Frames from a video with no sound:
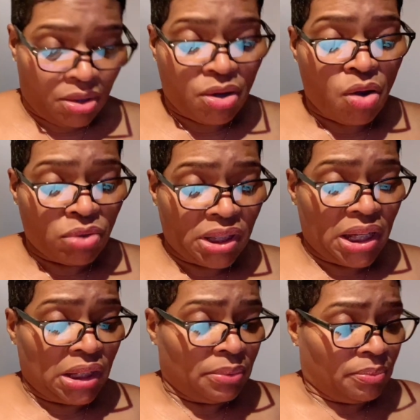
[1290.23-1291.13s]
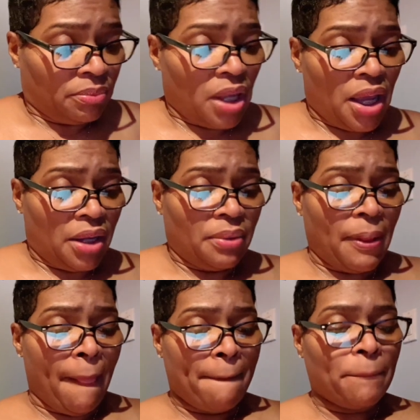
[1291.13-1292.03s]
said, hey,
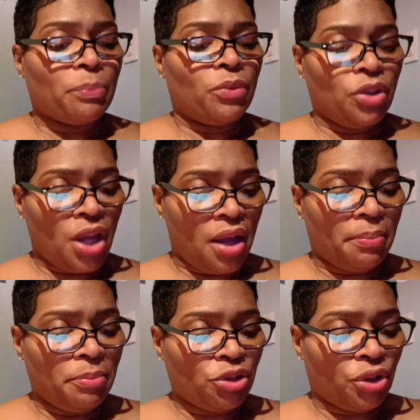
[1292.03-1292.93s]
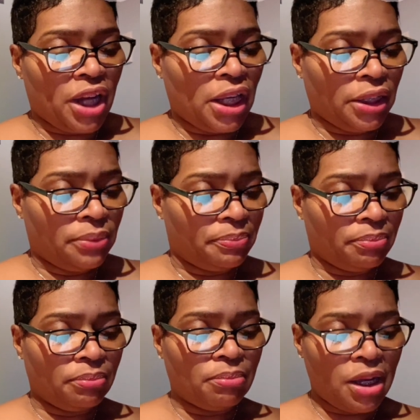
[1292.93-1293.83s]
yeah, Mr. Kelly,
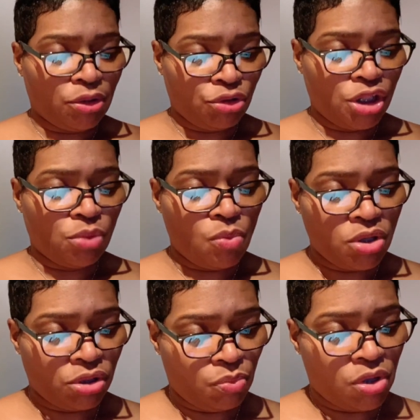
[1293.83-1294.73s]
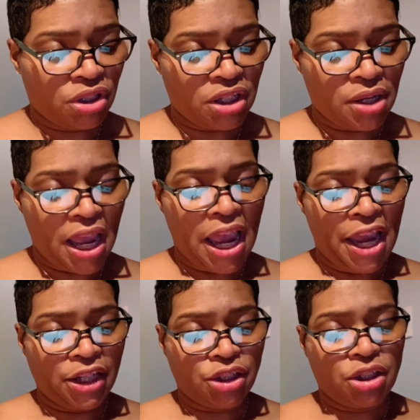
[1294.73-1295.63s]
Michael just wanted to
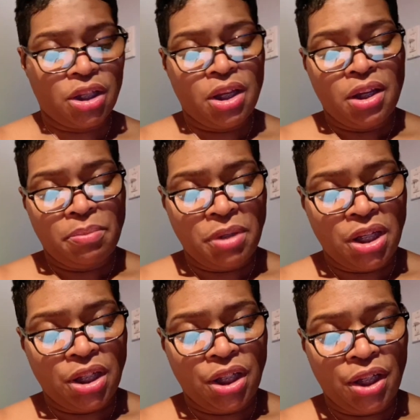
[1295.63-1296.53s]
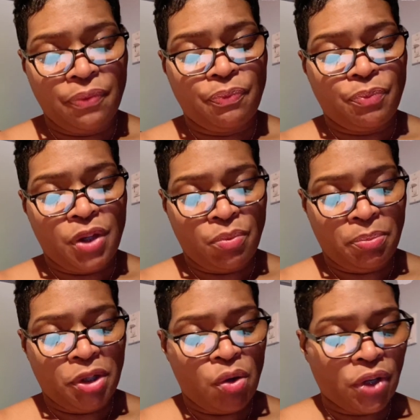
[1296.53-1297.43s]
ask me if it would be
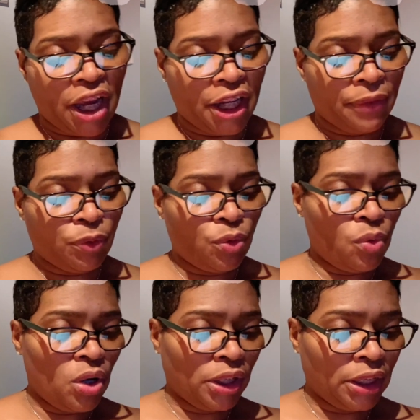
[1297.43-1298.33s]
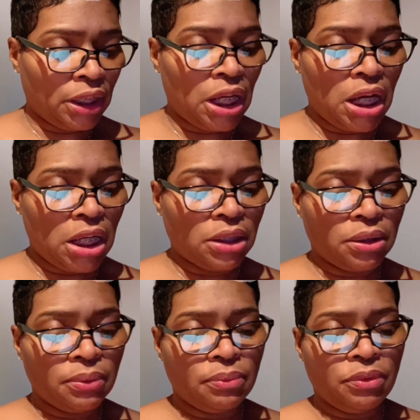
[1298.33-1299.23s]
okay if you only
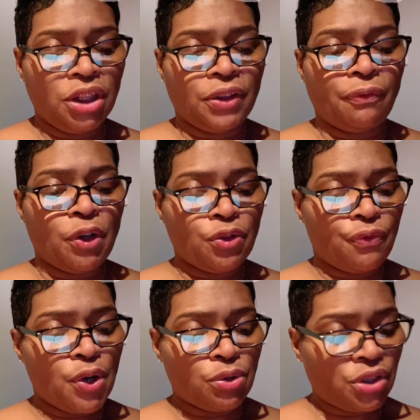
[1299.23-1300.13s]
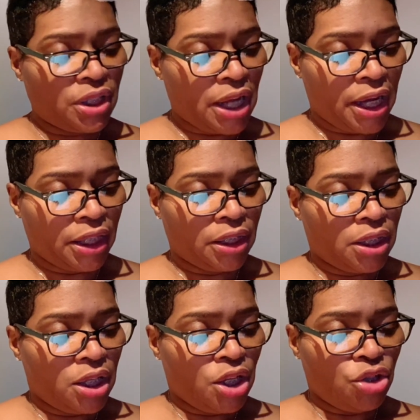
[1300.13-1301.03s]
did the first verse today.
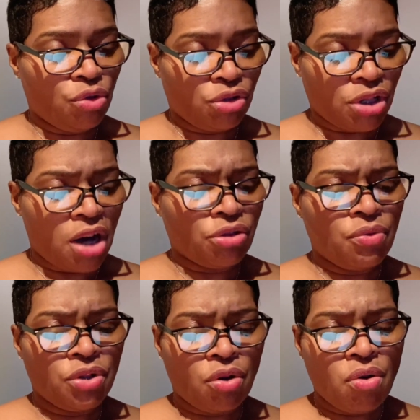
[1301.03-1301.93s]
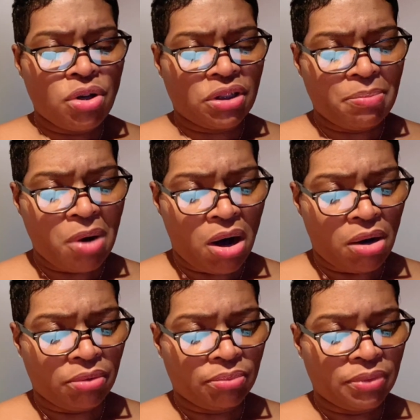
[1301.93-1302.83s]
You can start doing the chorus tomorrow.
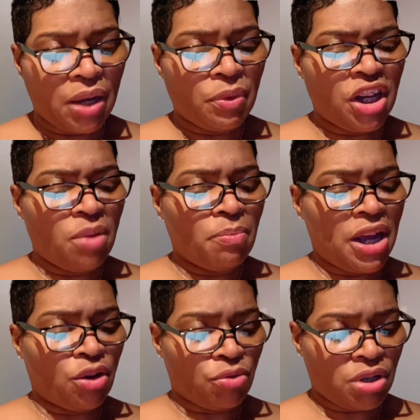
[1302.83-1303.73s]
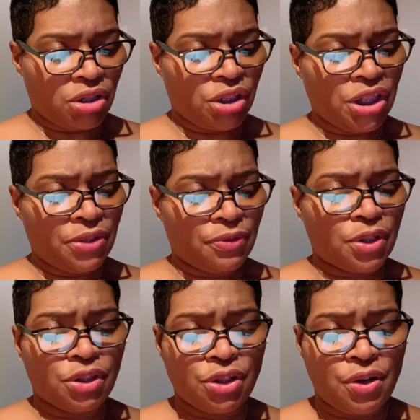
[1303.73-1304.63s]
That will help Michael
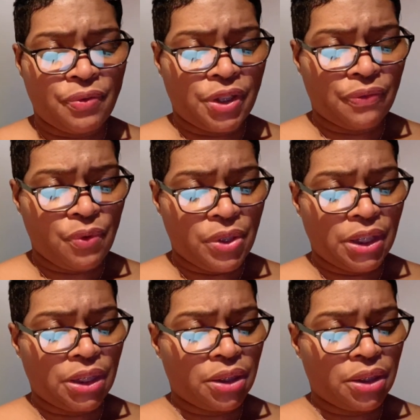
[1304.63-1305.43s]
conserve his voice.